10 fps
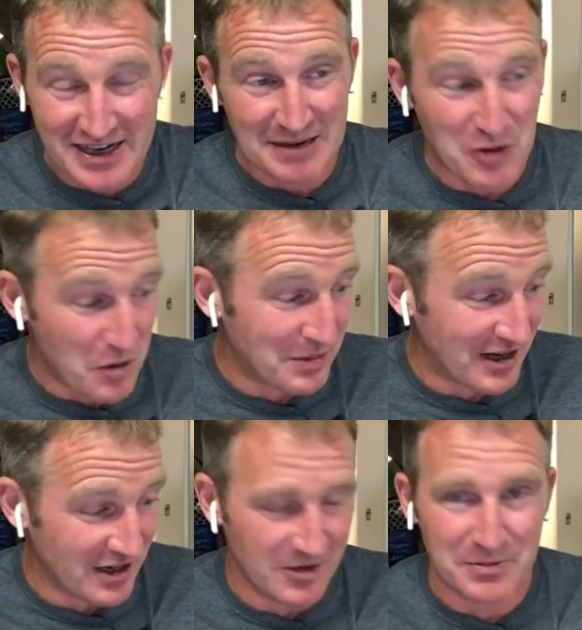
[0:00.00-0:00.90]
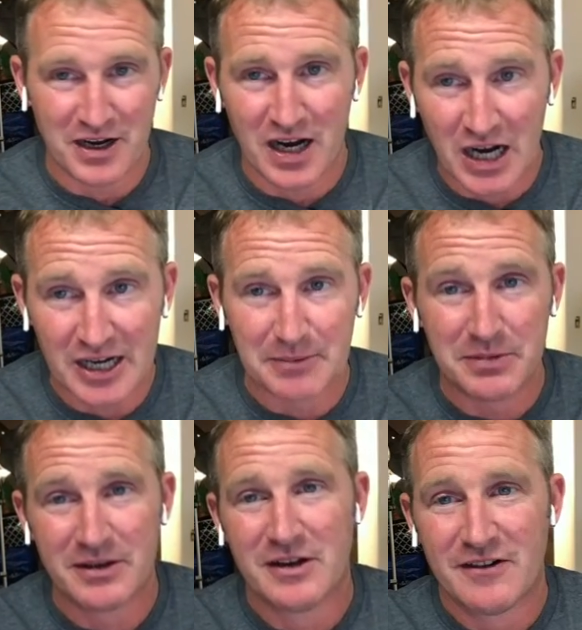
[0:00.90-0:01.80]
and I'm hoping I'm going to be a
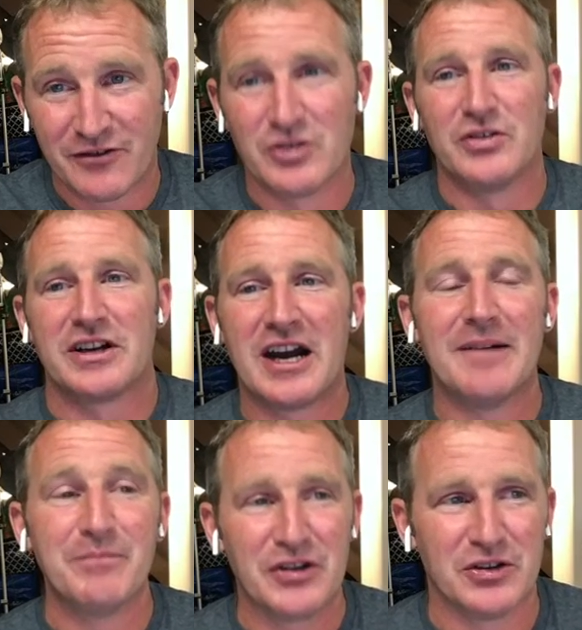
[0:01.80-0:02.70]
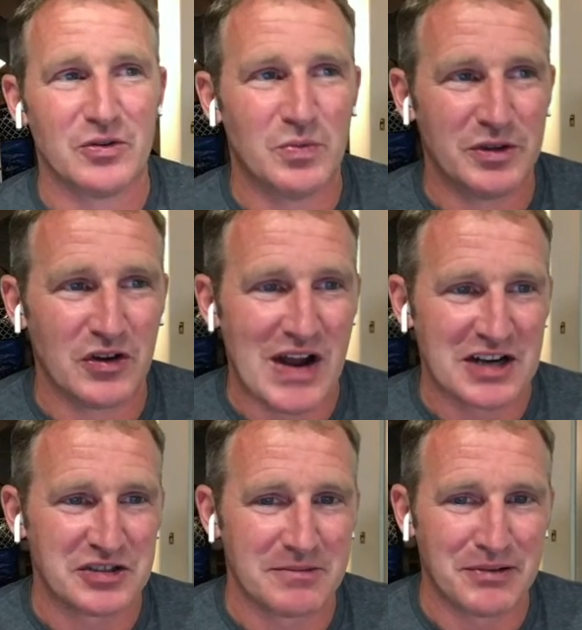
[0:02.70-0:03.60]
hub for you to come to when you're
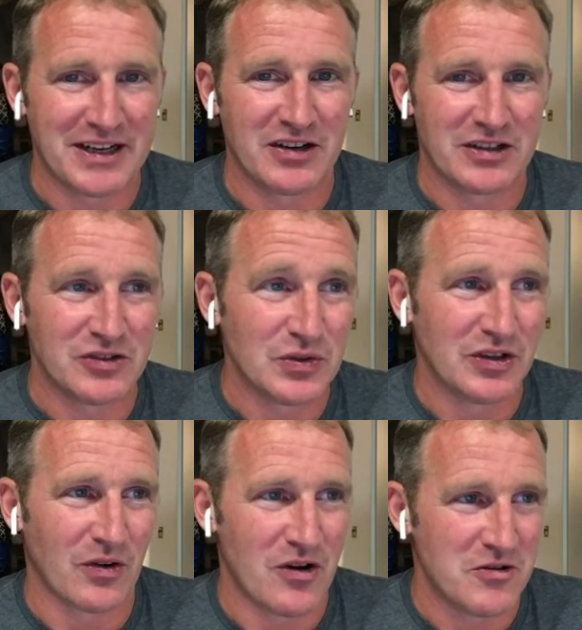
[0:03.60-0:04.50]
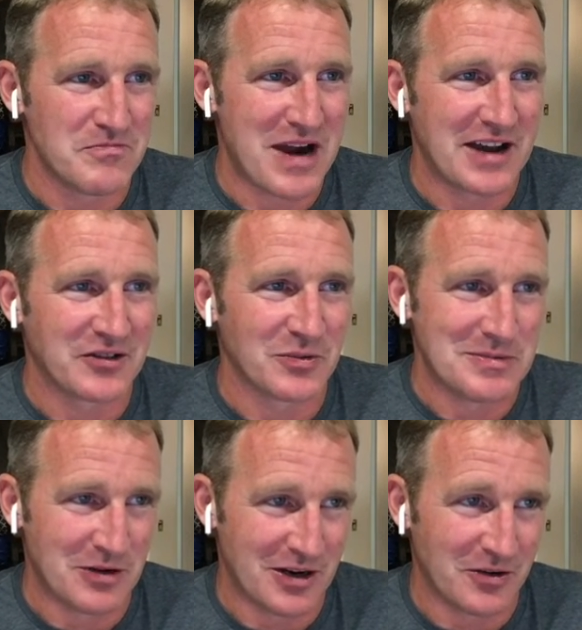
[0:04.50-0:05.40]
actually planning on doing your own bathroom
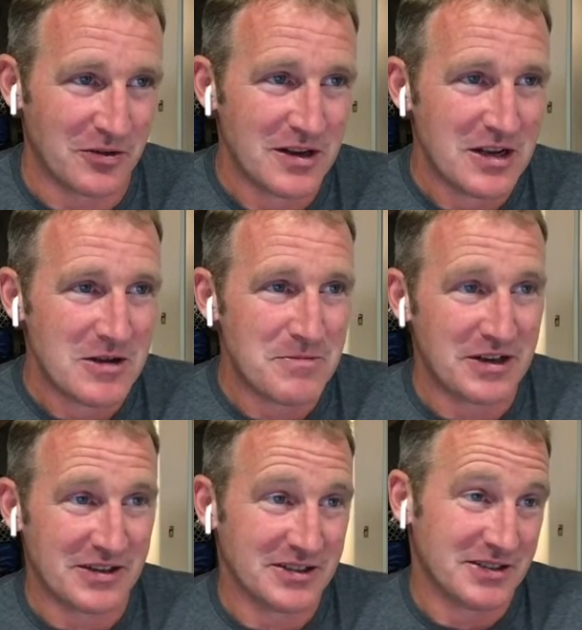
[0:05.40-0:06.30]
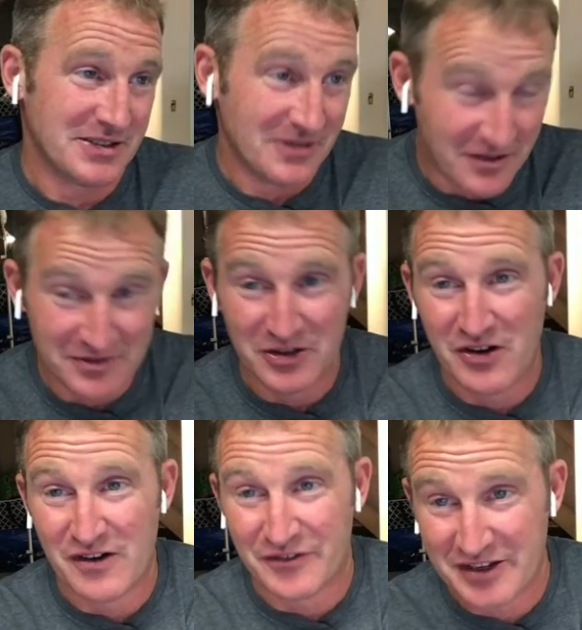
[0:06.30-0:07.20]
remodel because you
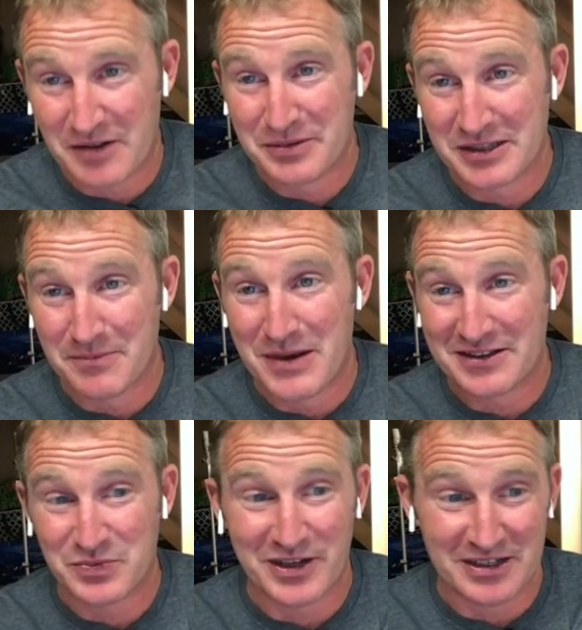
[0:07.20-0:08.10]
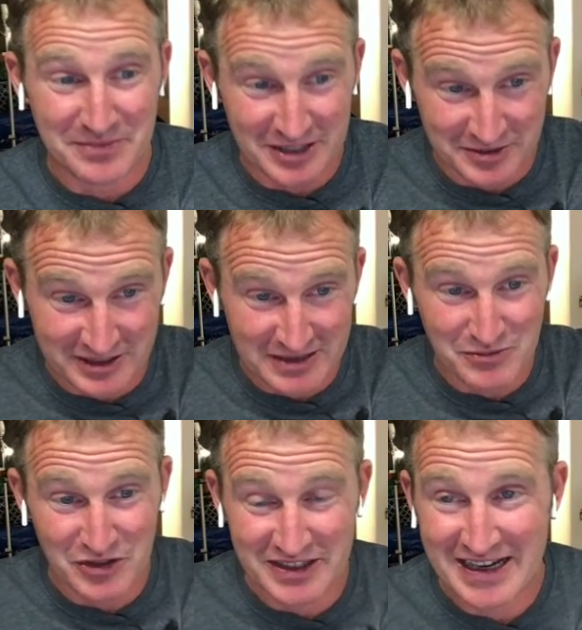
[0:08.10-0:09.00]
know hopefully I'll be the best way to be able to
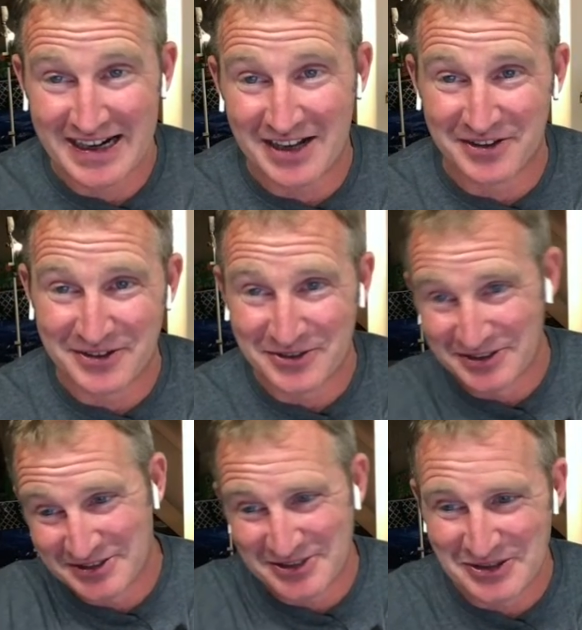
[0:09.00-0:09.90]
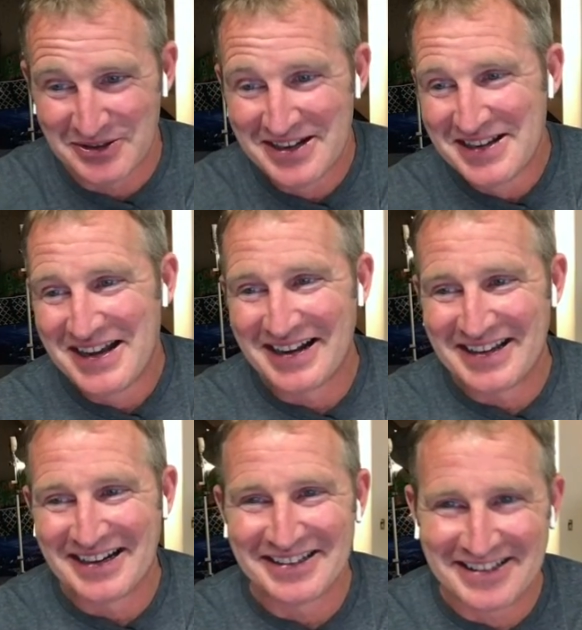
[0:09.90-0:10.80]
communicate how to do this. So
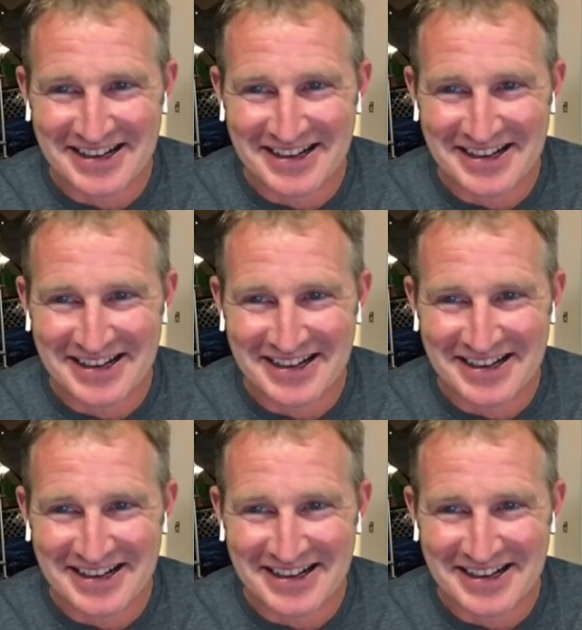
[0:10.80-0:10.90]
again,